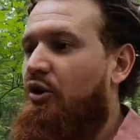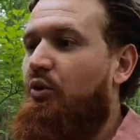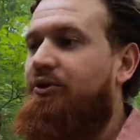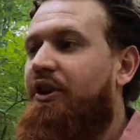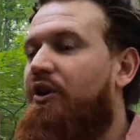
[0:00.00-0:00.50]

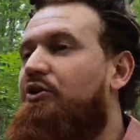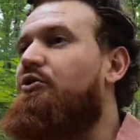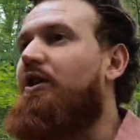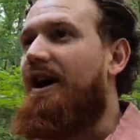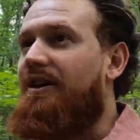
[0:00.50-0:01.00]
will tell
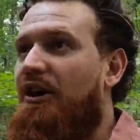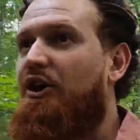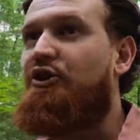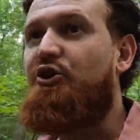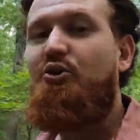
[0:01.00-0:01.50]
you that
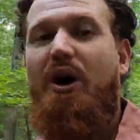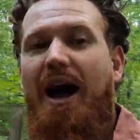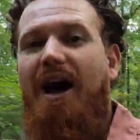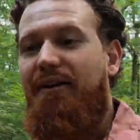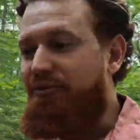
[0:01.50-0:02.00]
you
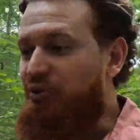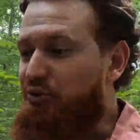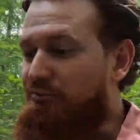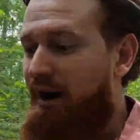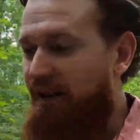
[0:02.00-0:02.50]
have to
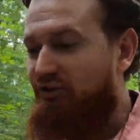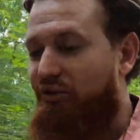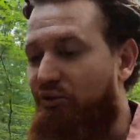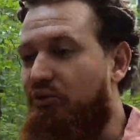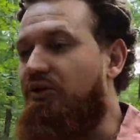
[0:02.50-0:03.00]
match
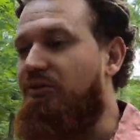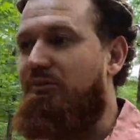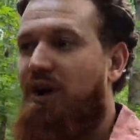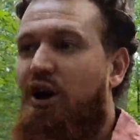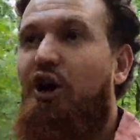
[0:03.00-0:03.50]
the rhythm
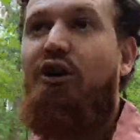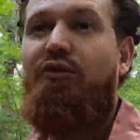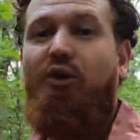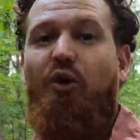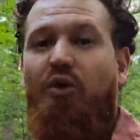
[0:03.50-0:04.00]

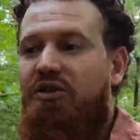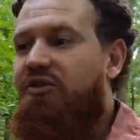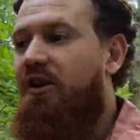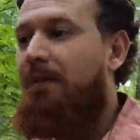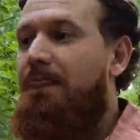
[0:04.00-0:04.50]
of the
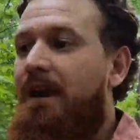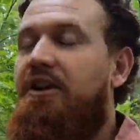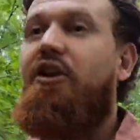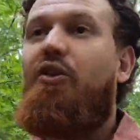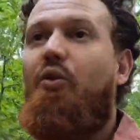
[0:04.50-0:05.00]
horse. In other